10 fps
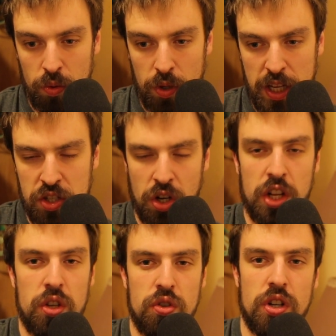He's going to
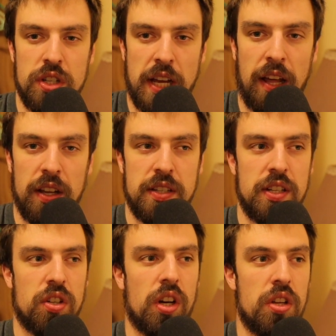use your talents.
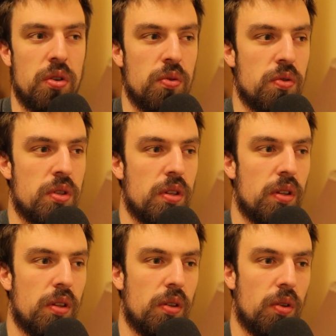He's going to use
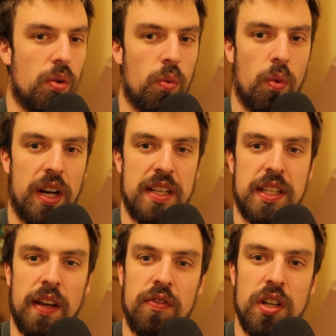what he's
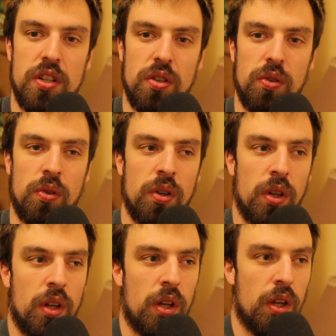gifted you,
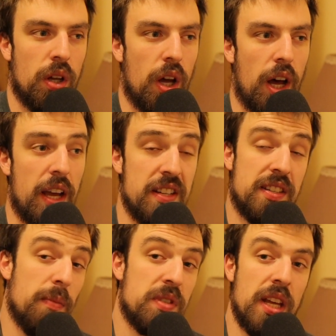in
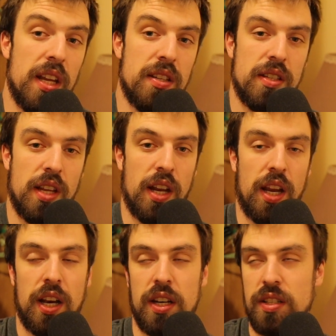some sense. And
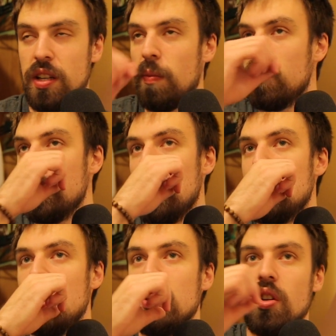in some sense,
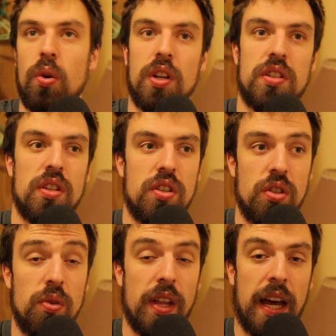he's going to
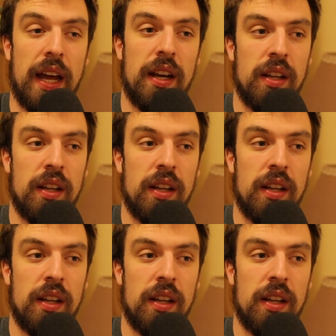do that.